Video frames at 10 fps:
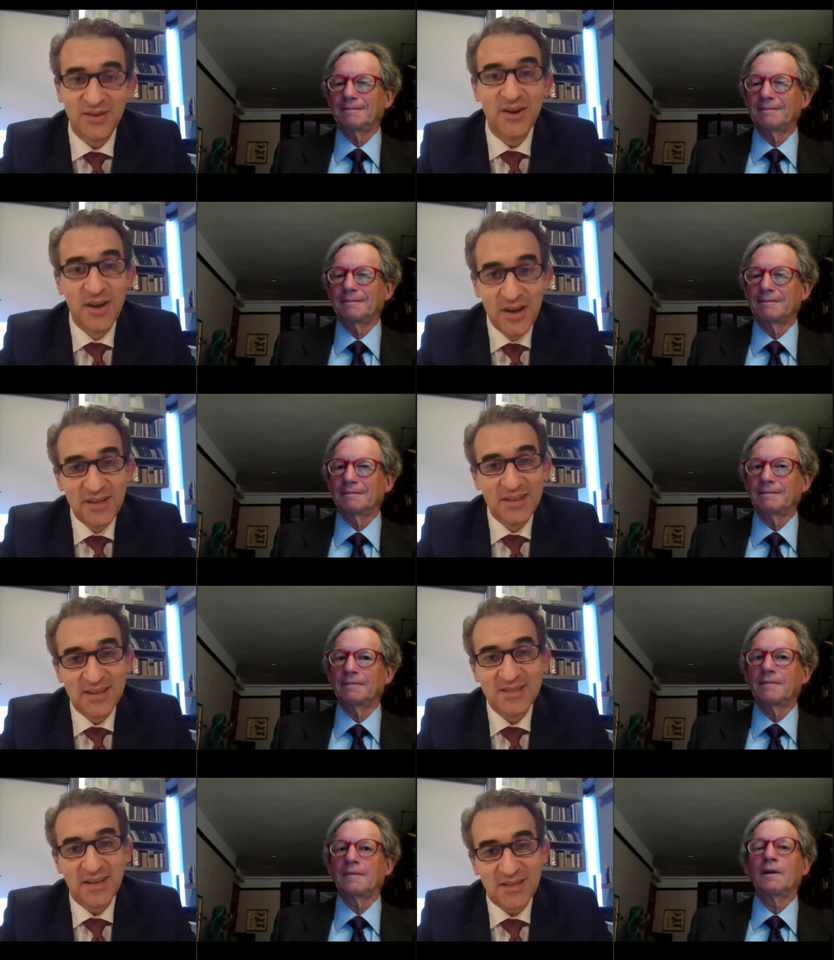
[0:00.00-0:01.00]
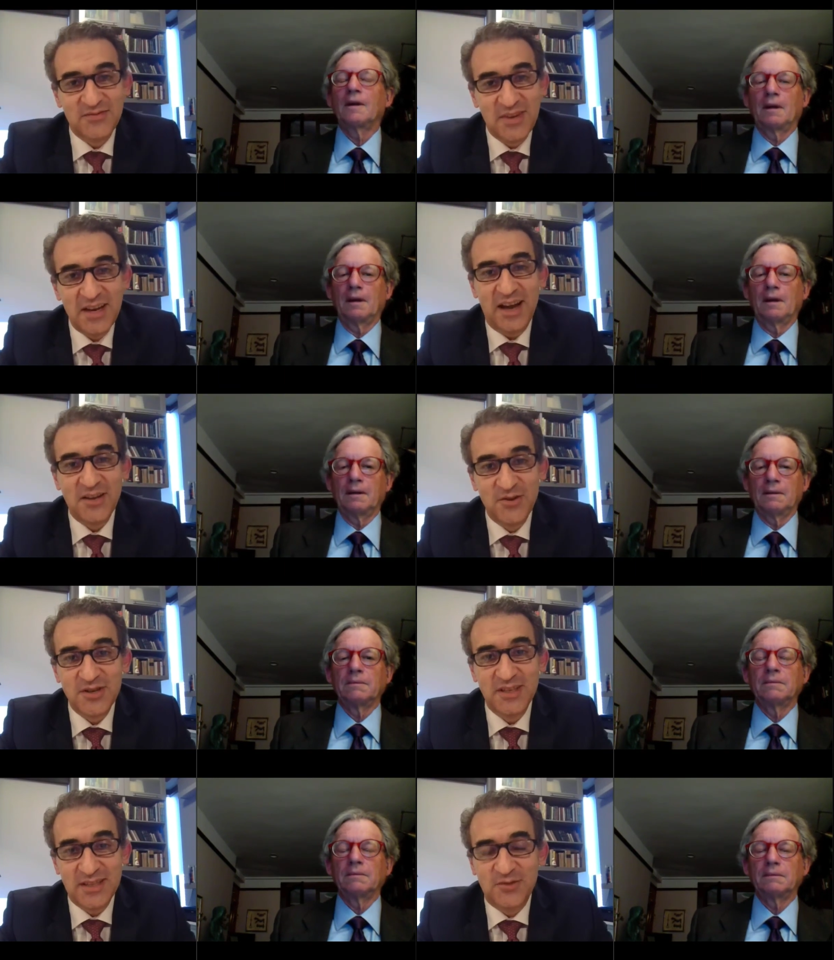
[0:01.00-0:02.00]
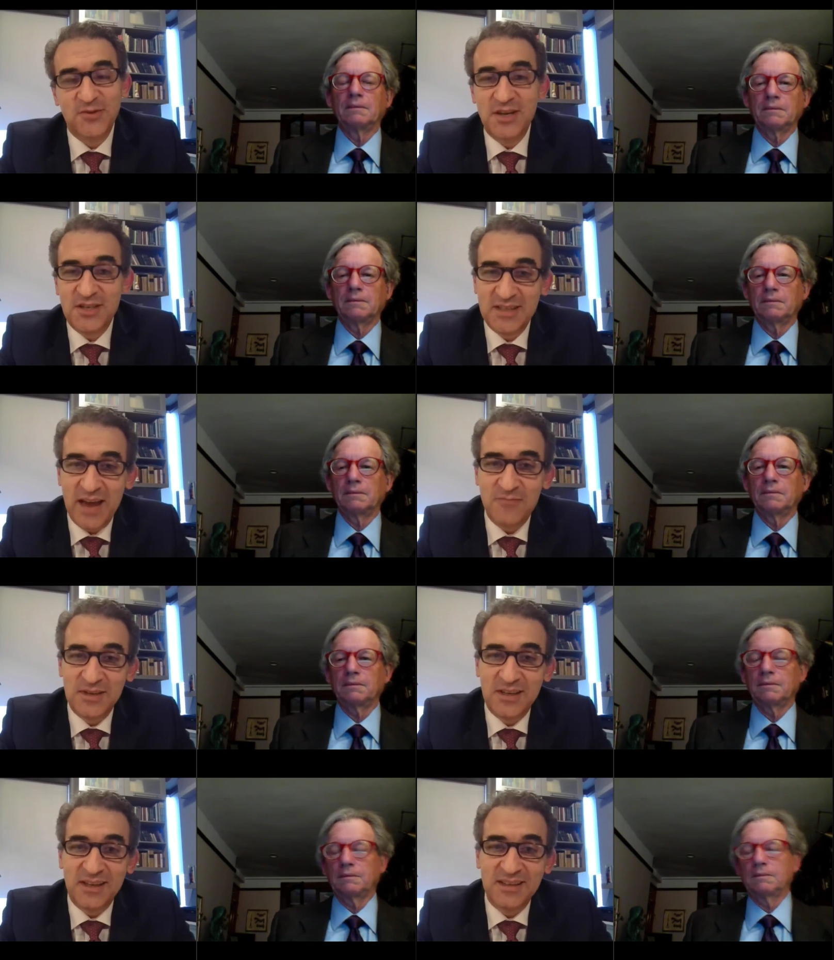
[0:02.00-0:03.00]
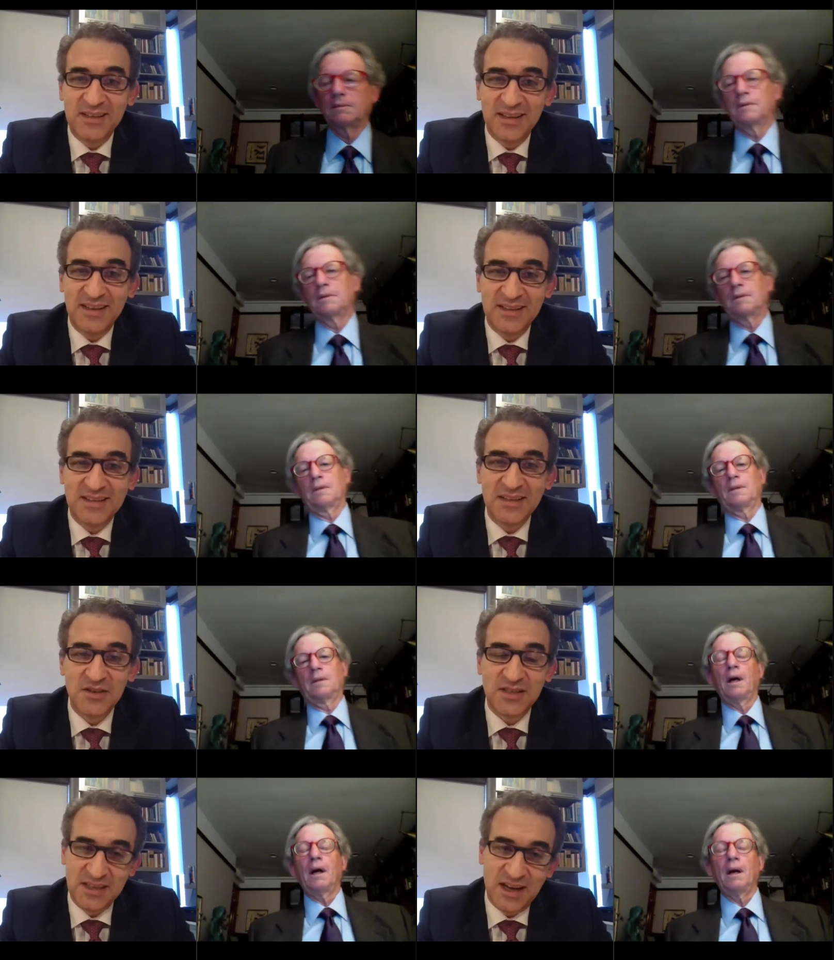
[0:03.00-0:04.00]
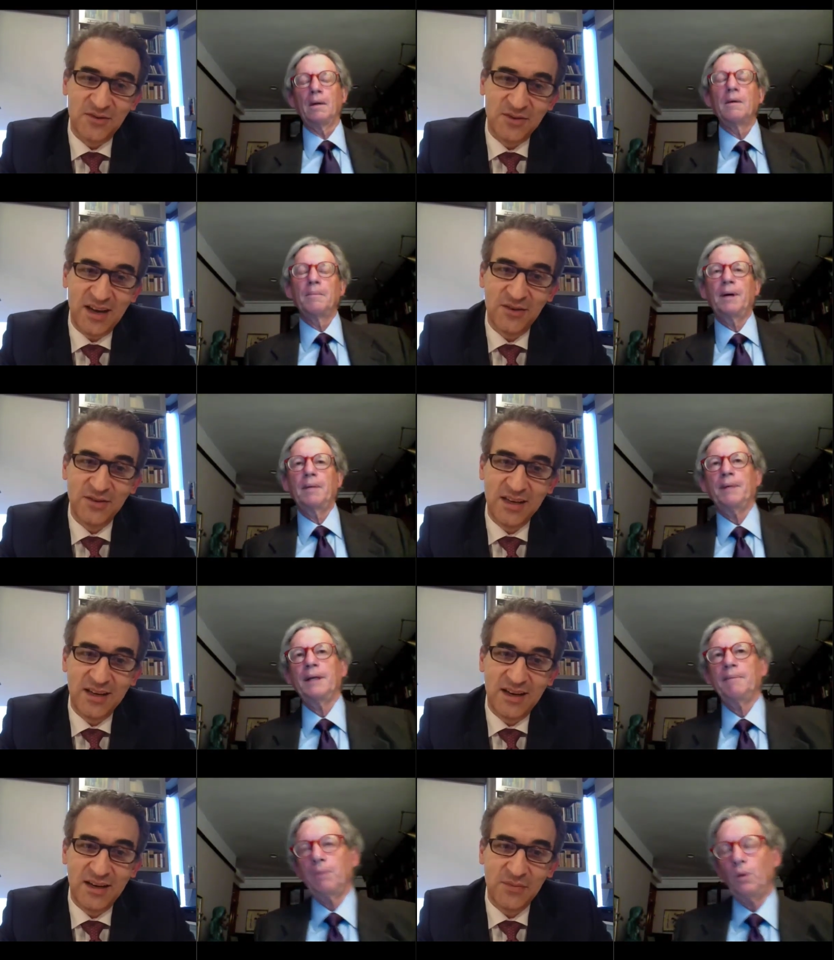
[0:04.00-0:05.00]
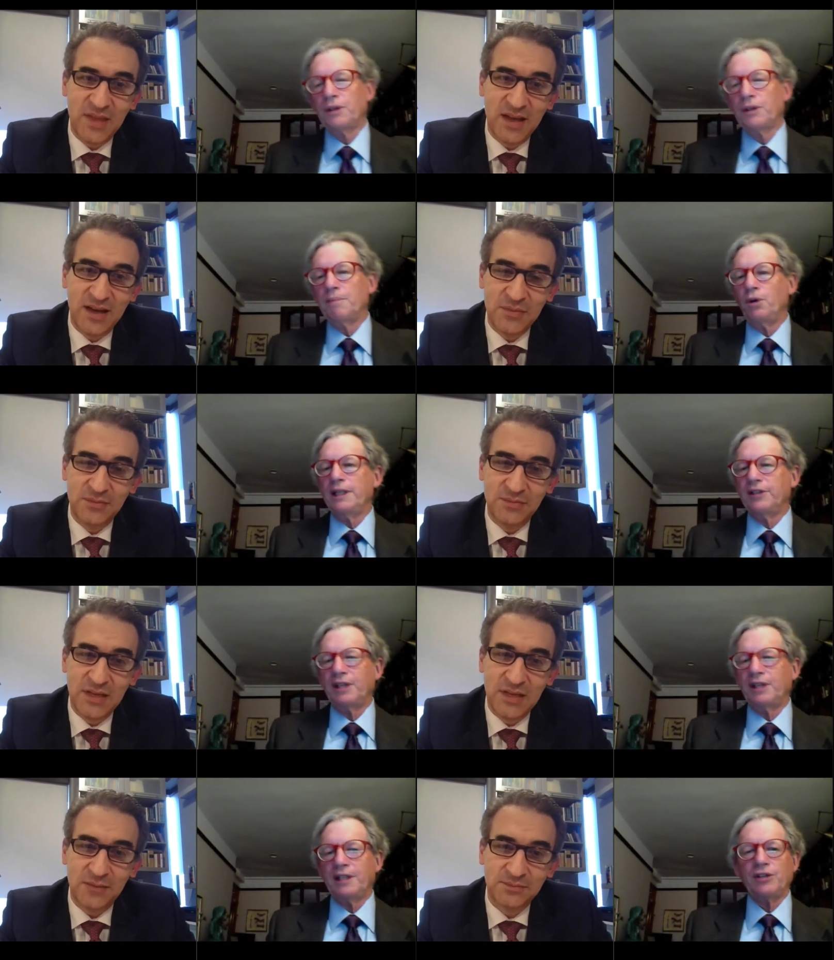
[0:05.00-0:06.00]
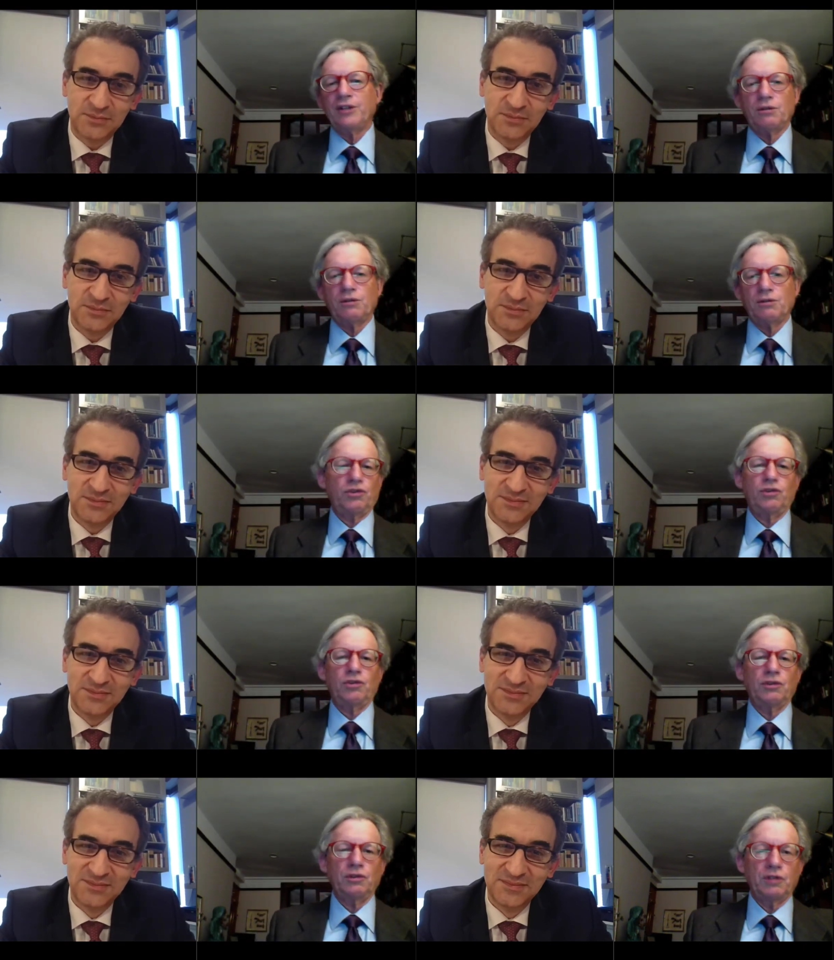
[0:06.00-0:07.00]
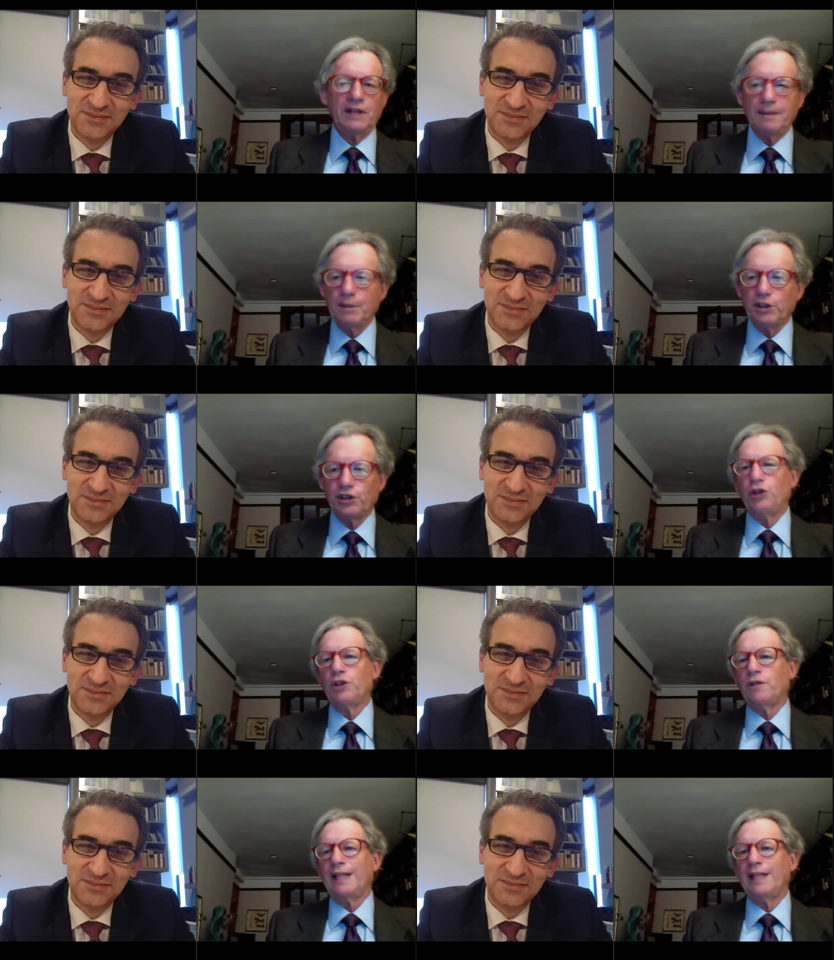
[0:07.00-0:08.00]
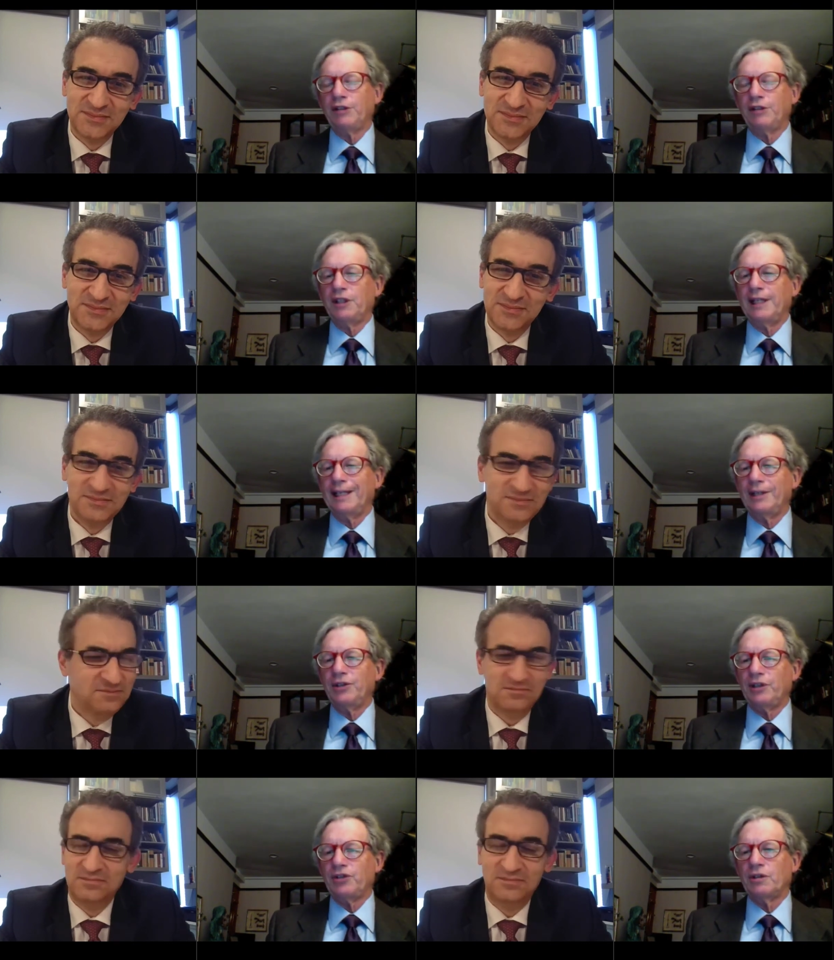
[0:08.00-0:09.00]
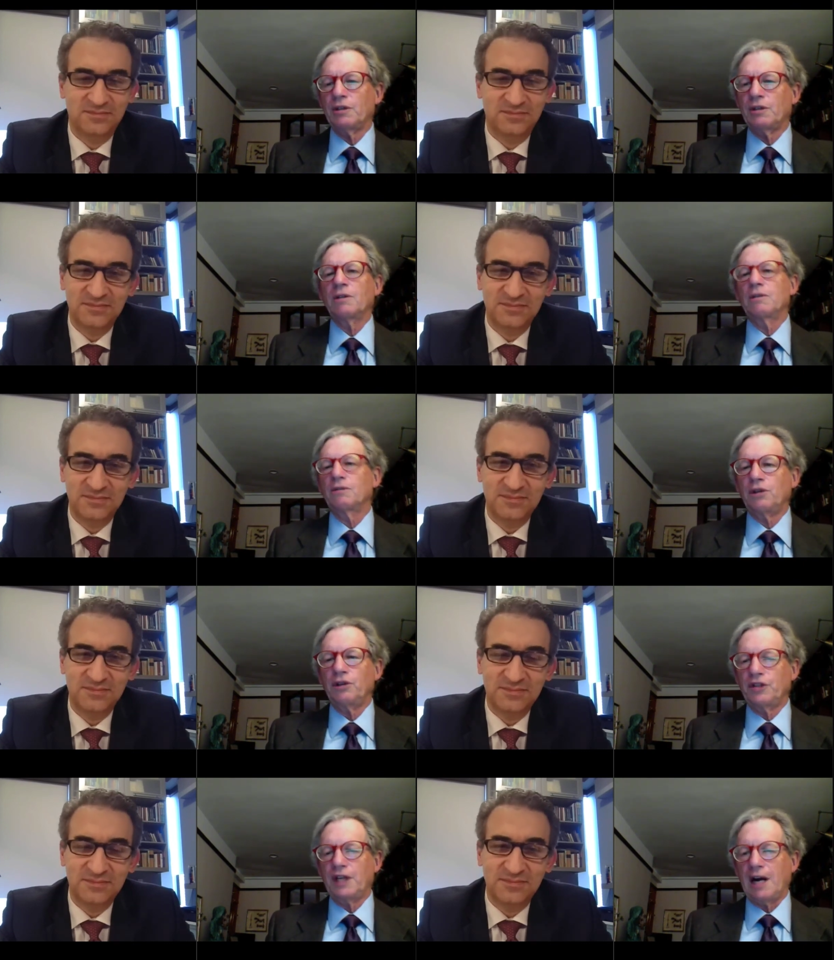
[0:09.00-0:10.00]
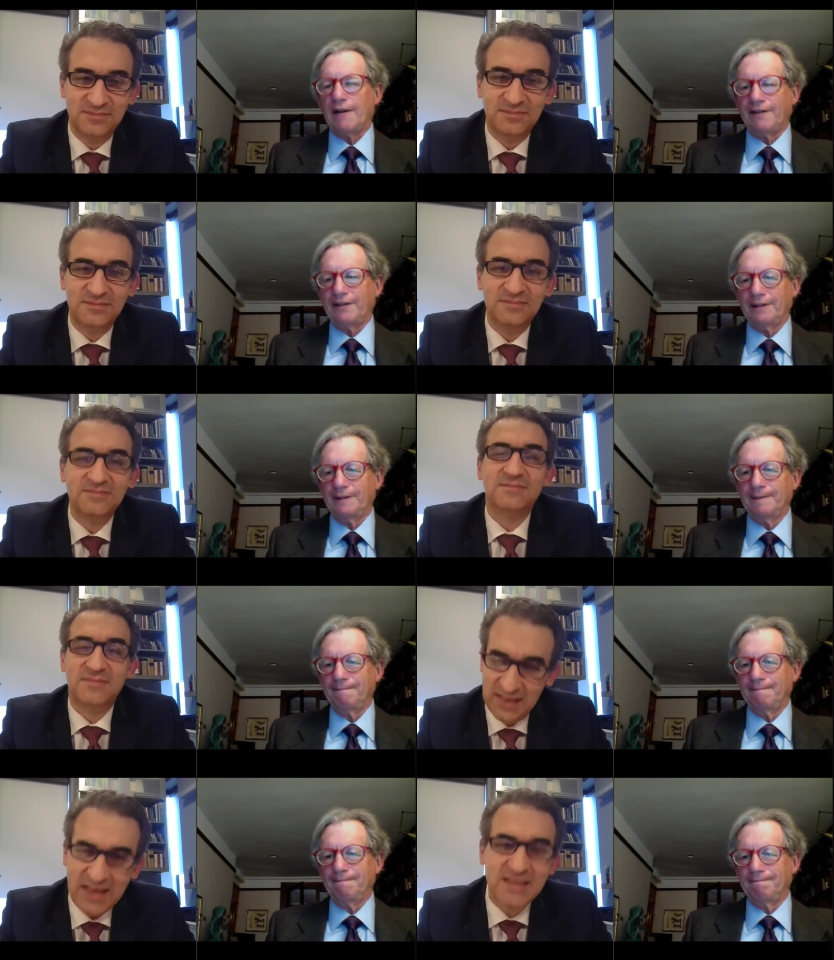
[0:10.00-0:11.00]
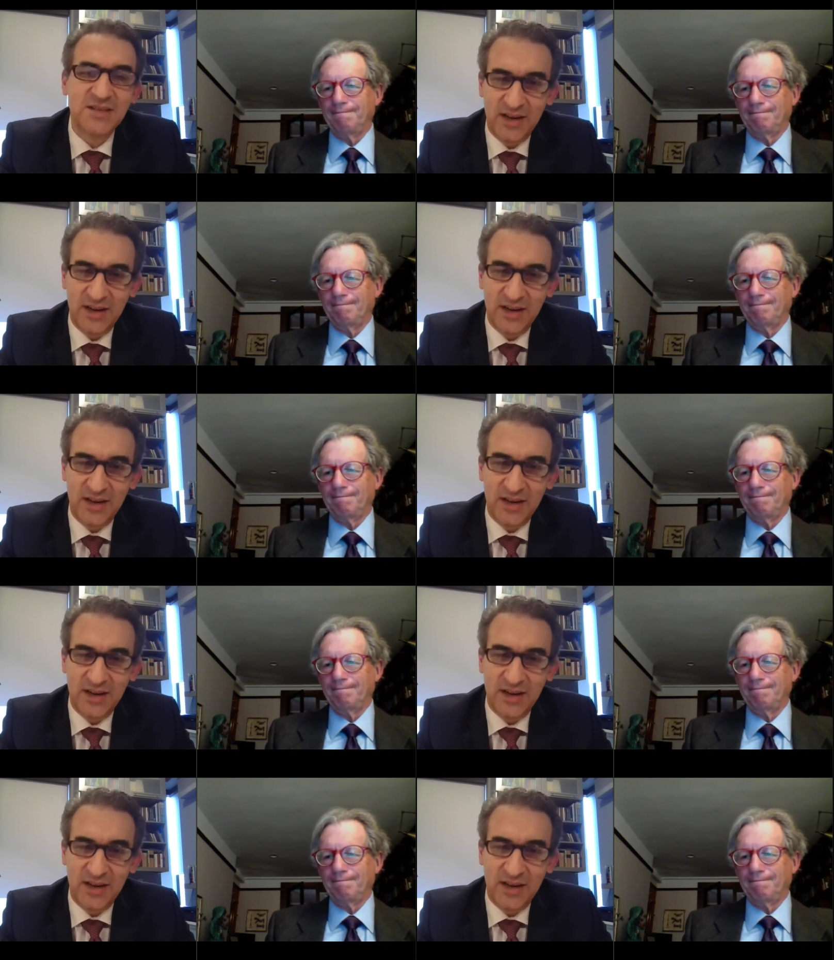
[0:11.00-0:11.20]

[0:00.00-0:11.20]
Speaker 1: so there's there's very unusual situations happening, and uh, it's interesting how the, how they. Um, the
Speaker 2: it uh, doesn't give them a surge of electricity. It just turns it off.
Speaker 1: That's